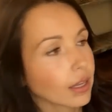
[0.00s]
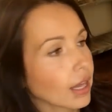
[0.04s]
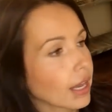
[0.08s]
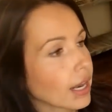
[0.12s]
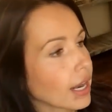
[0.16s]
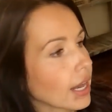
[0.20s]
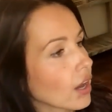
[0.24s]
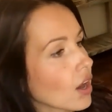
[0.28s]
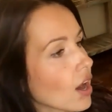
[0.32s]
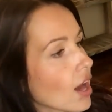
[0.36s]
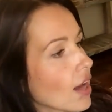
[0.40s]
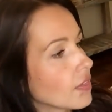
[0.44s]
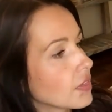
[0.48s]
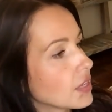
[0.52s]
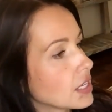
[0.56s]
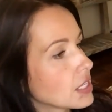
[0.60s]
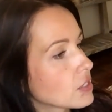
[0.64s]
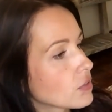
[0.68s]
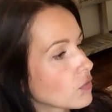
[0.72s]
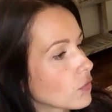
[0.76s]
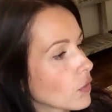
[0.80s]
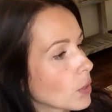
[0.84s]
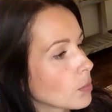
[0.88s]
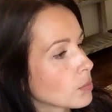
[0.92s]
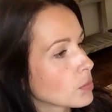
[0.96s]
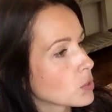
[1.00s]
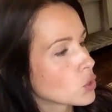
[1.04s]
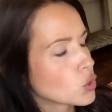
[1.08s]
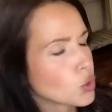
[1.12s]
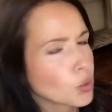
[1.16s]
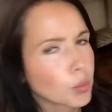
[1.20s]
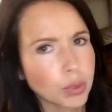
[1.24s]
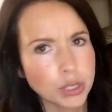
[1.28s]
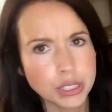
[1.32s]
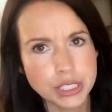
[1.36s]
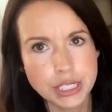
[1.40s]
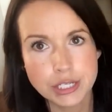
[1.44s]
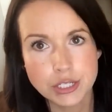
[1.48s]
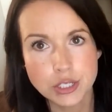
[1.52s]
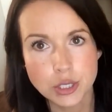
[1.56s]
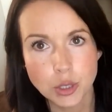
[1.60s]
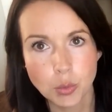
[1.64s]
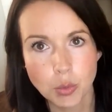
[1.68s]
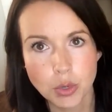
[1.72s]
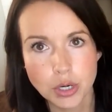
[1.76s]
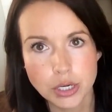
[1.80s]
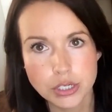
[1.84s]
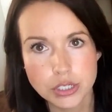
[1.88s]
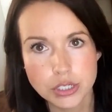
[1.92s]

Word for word: And I got these from Super Teacher